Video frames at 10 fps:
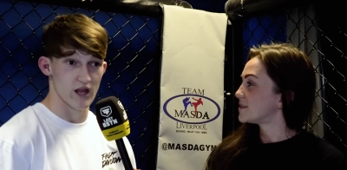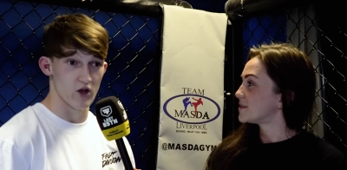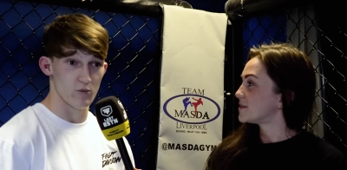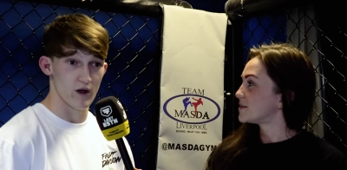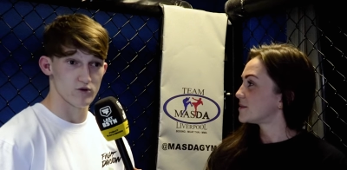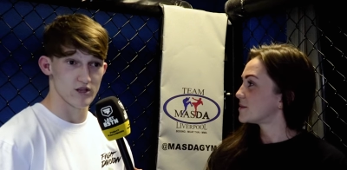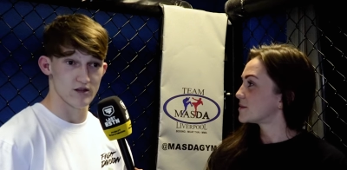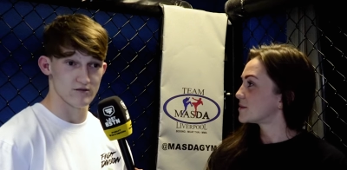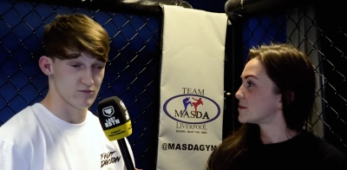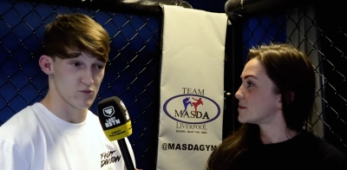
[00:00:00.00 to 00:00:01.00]
Speaker 1: help out,
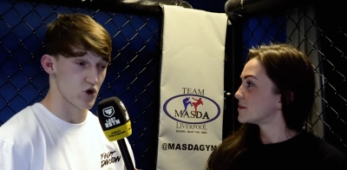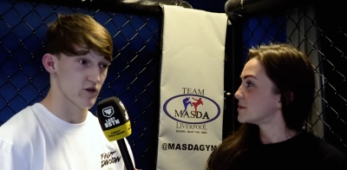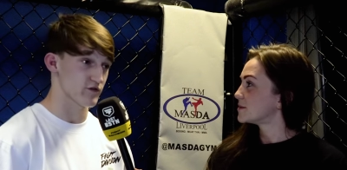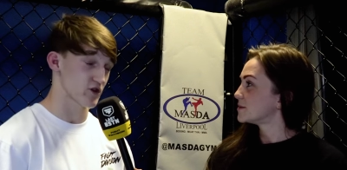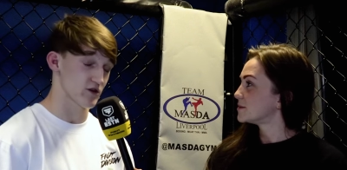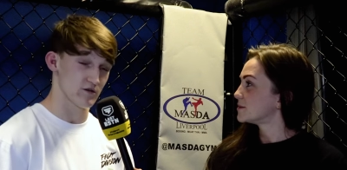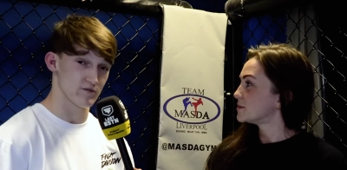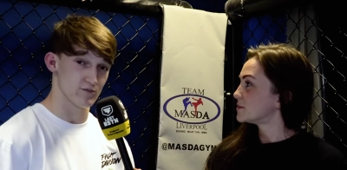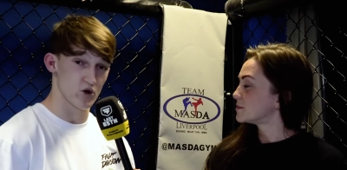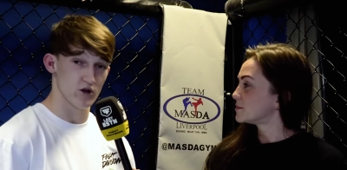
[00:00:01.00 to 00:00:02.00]
and more often
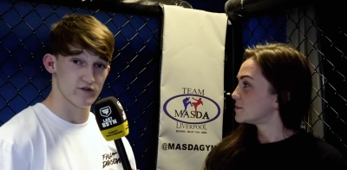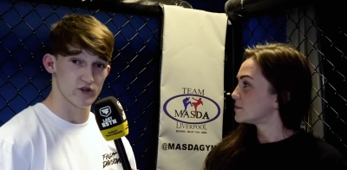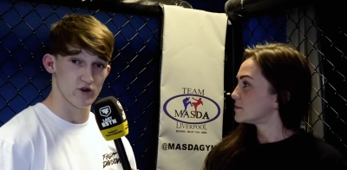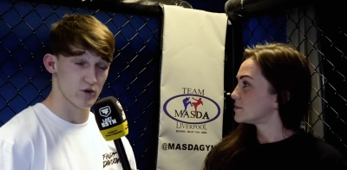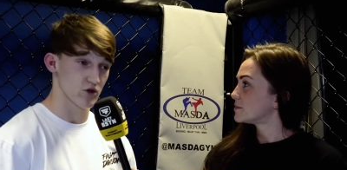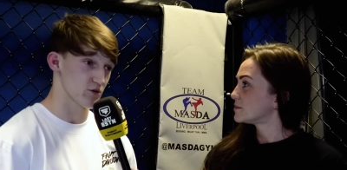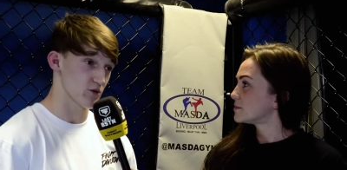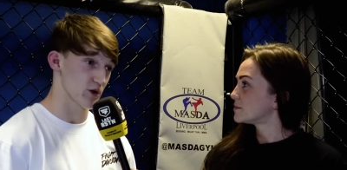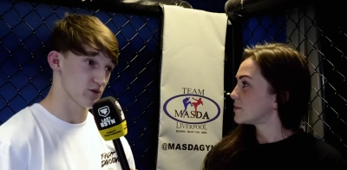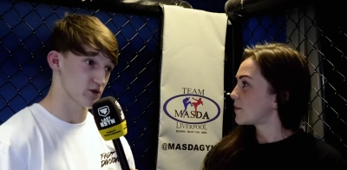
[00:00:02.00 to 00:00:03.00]
than not we'll
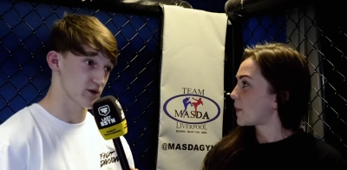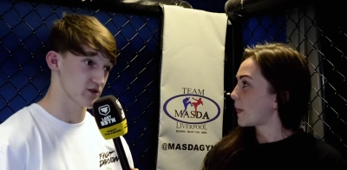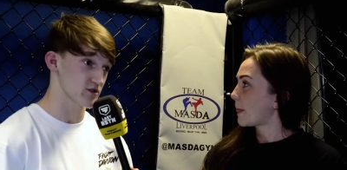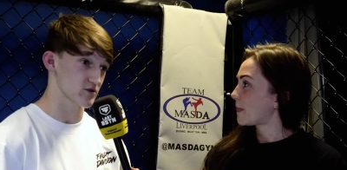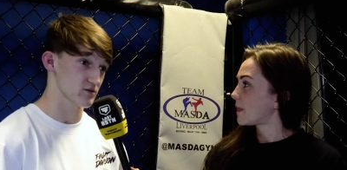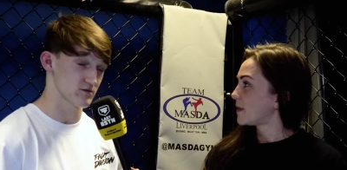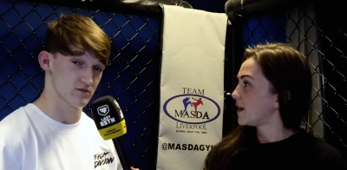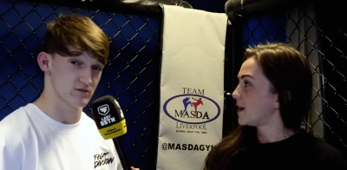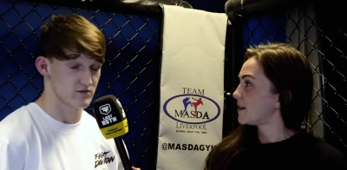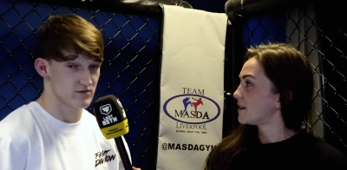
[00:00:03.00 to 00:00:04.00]
come away with the win. So
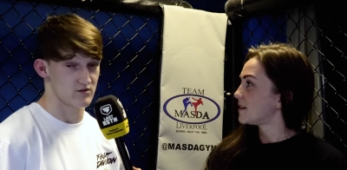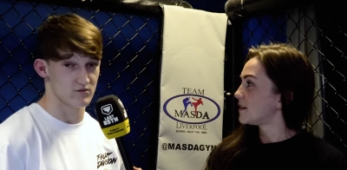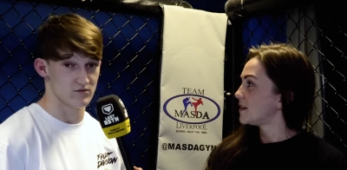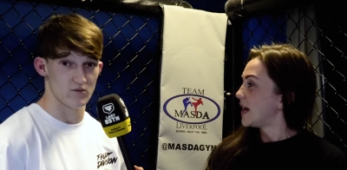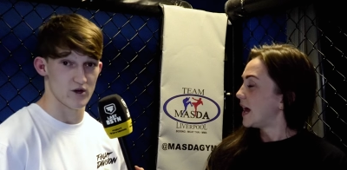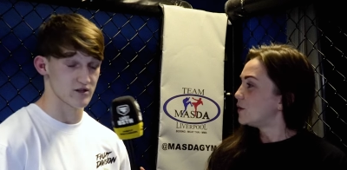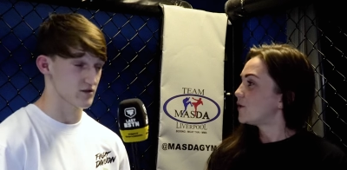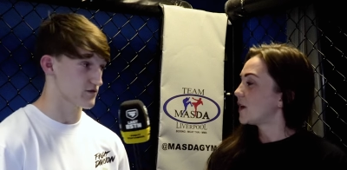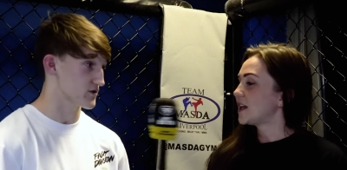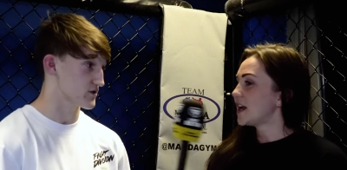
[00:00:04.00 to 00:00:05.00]
I
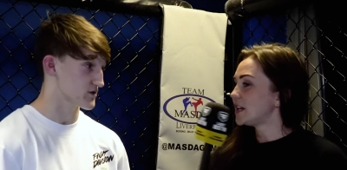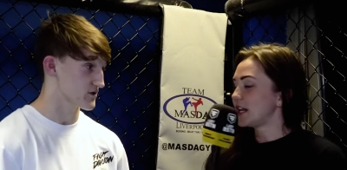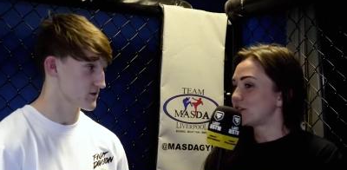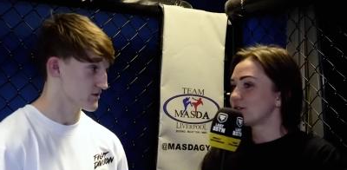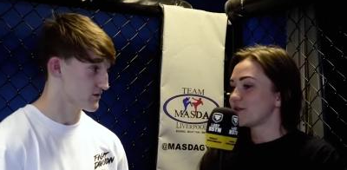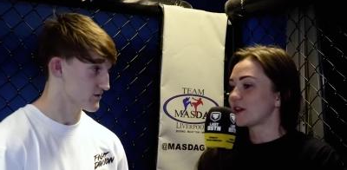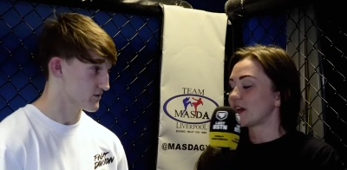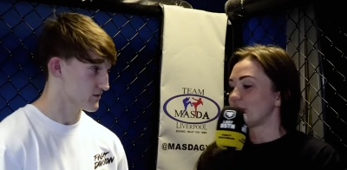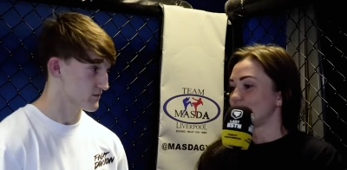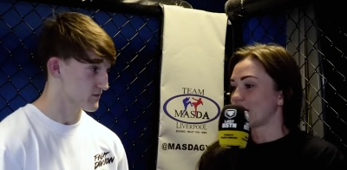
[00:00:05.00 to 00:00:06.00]
love that. It doesn't feel
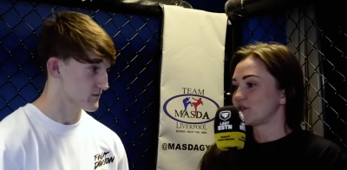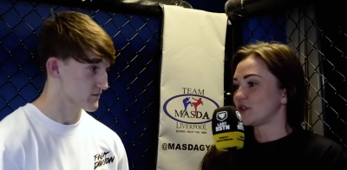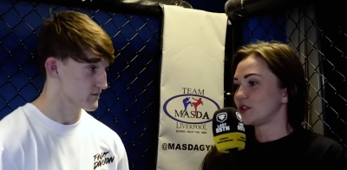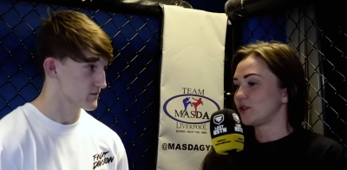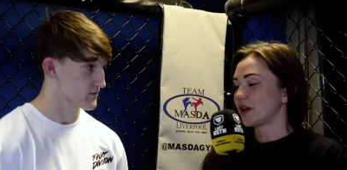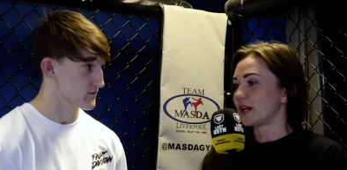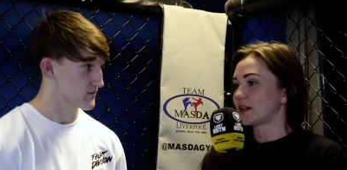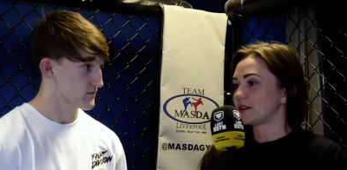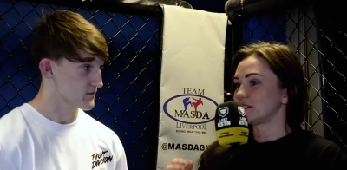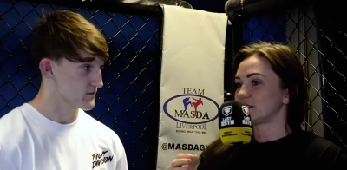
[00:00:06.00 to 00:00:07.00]
like you guys really do,
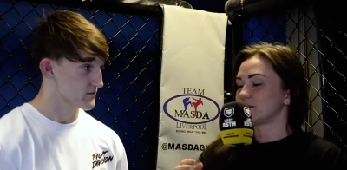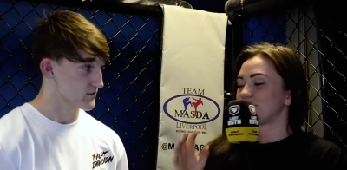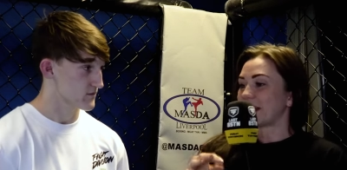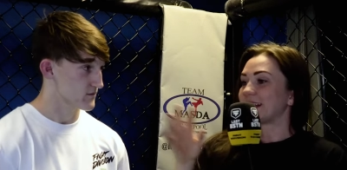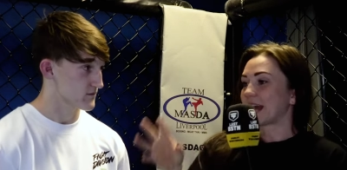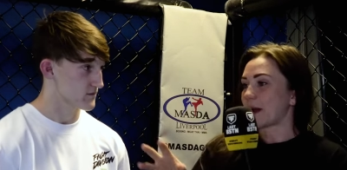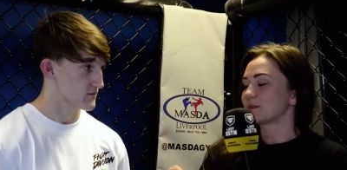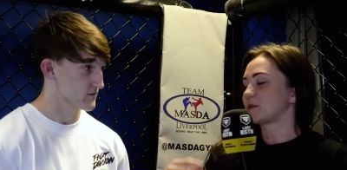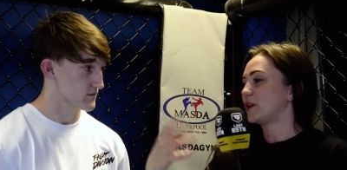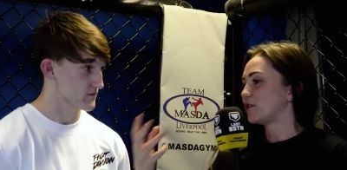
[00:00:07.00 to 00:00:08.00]
like, fight
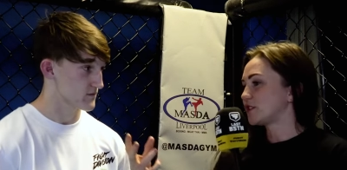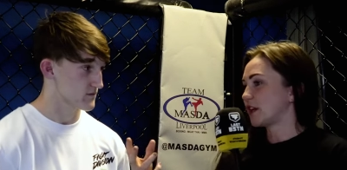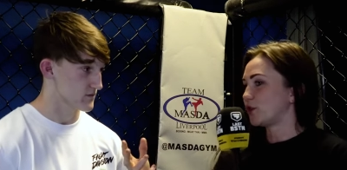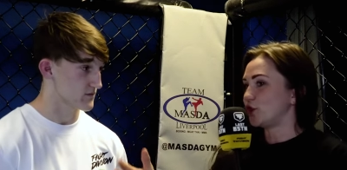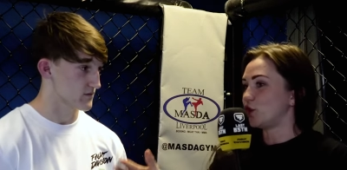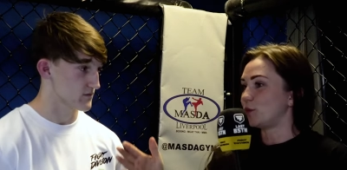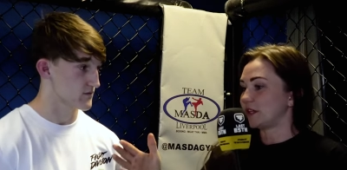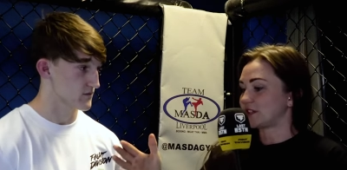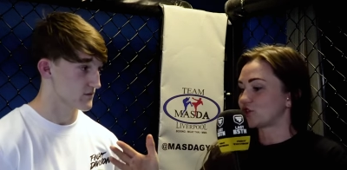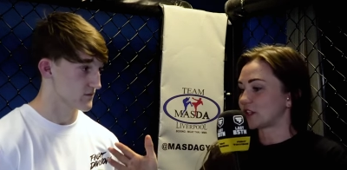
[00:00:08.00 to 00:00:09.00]
camps. I mean, obviously I know you do, but
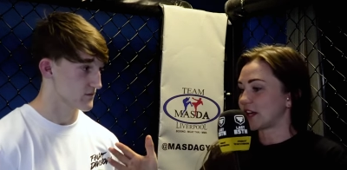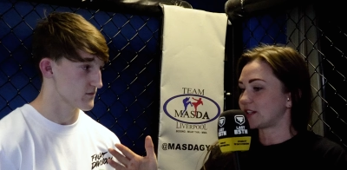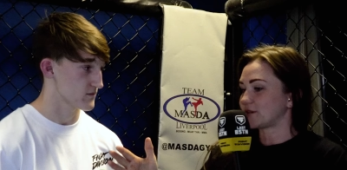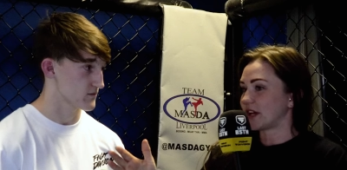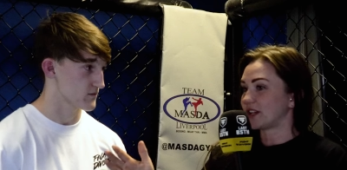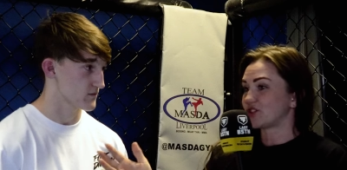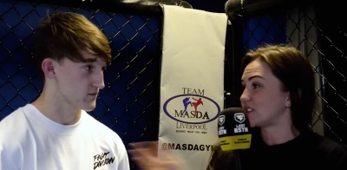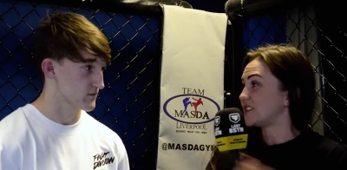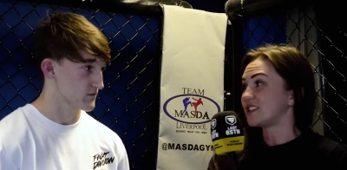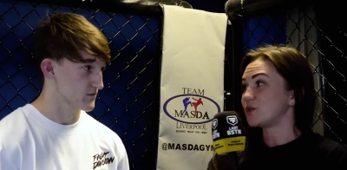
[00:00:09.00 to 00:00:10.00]
it's just a case of, like,
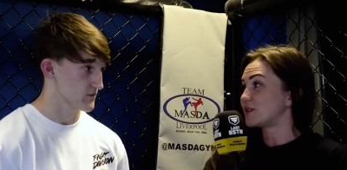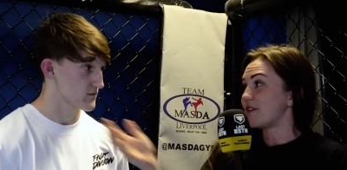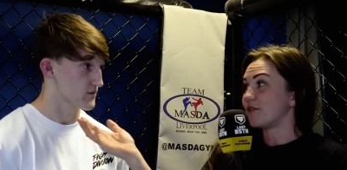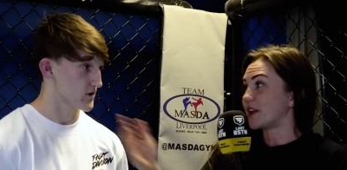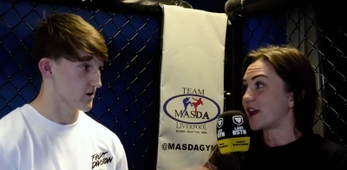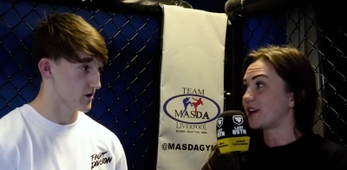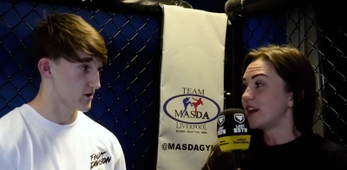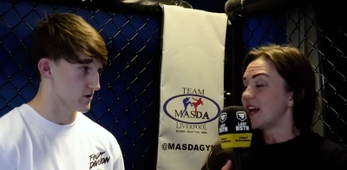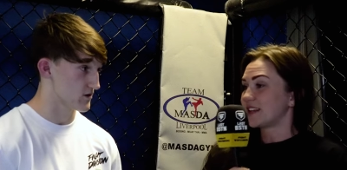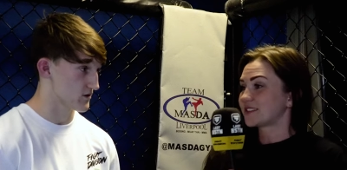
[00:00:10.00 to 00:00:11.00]
just continuous every day.
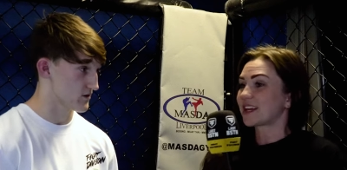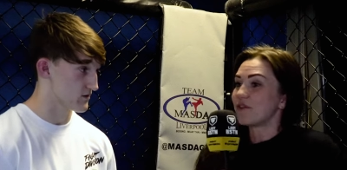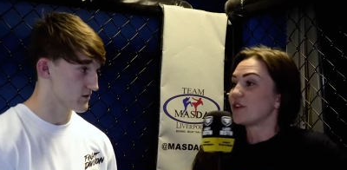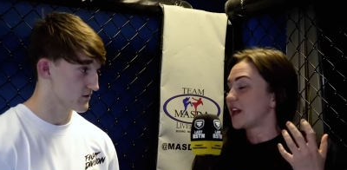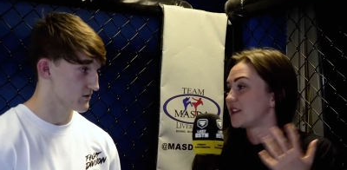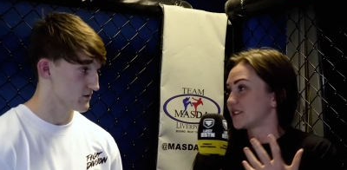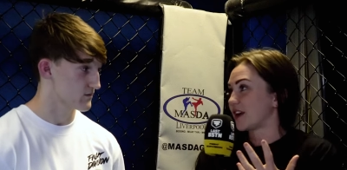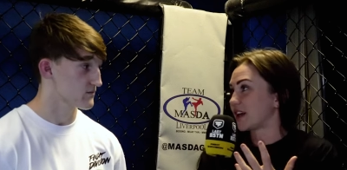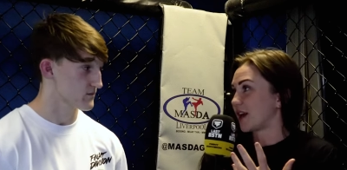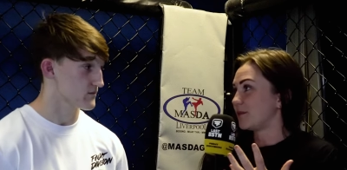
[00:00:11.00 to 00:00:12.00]
It's like every day is a
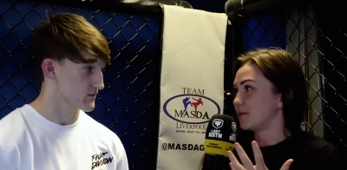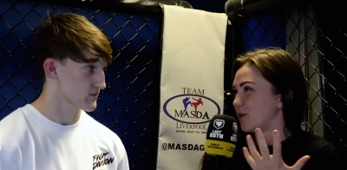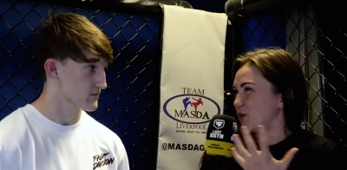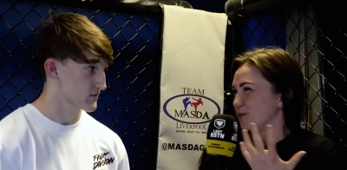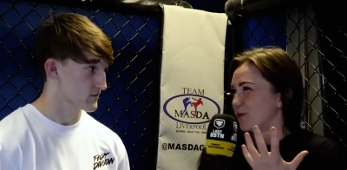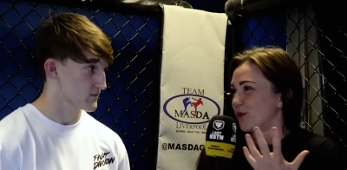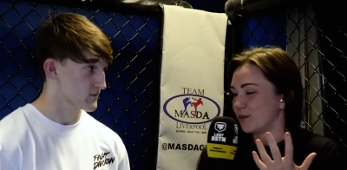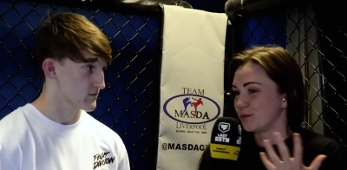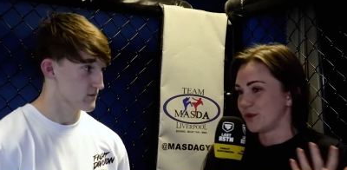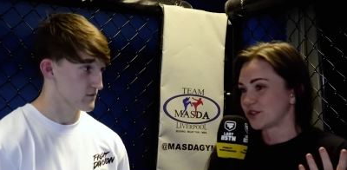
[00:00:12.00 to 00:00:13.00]
fight camp,
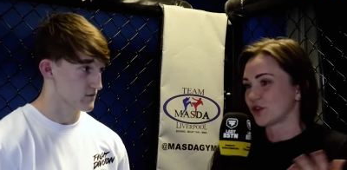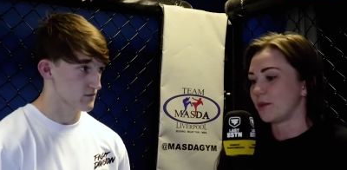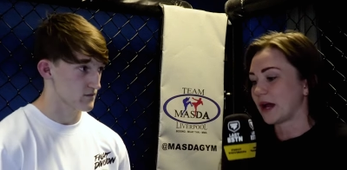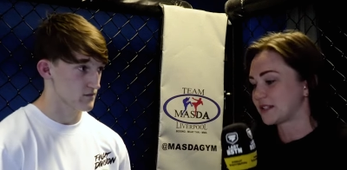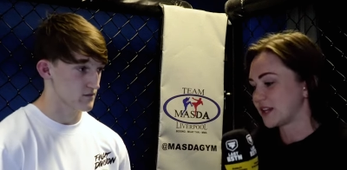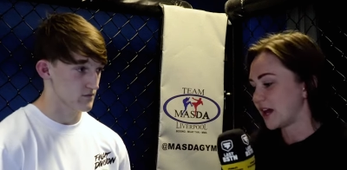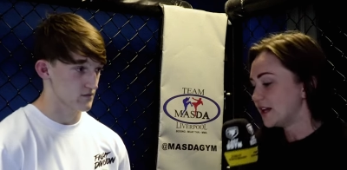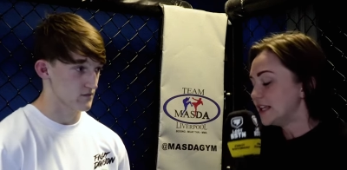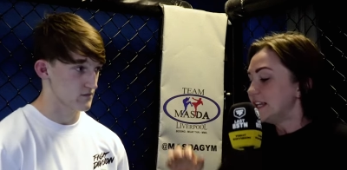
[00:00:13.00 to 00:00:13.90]
more the sort of mindset.